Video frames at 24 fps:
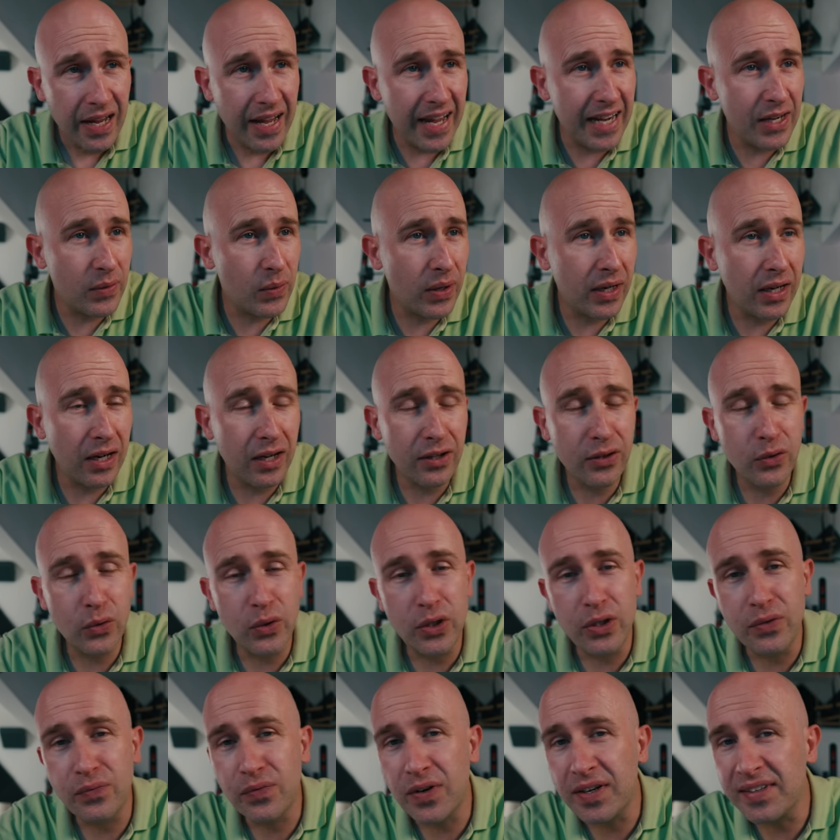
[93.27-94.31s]
Anyway, I
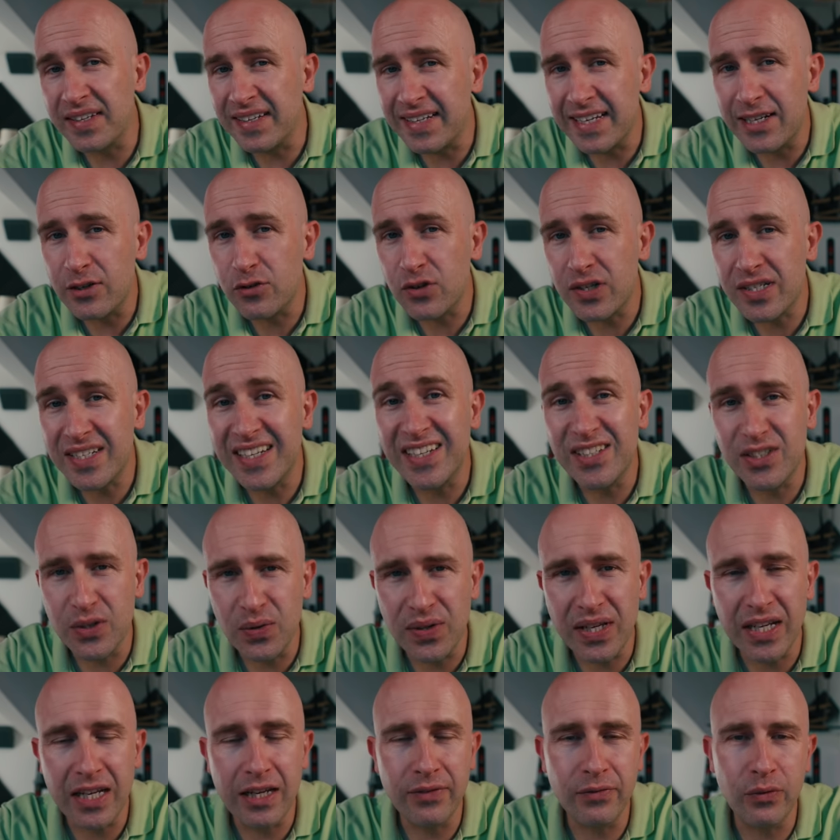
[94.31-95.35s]
thought you'd find that interesting, so
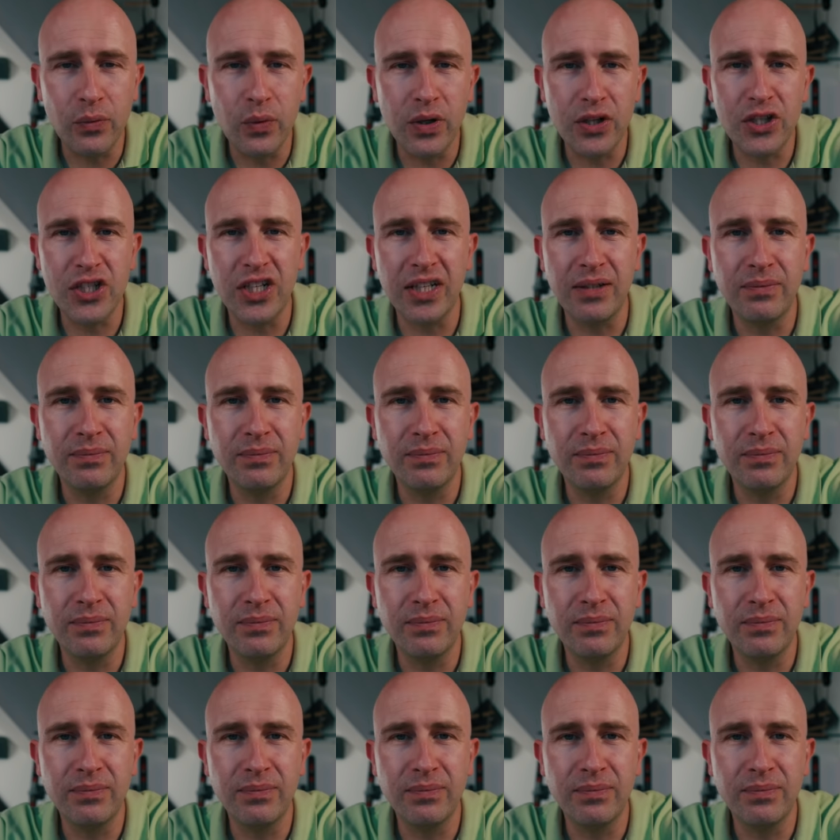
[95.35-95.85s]
thank you for watching.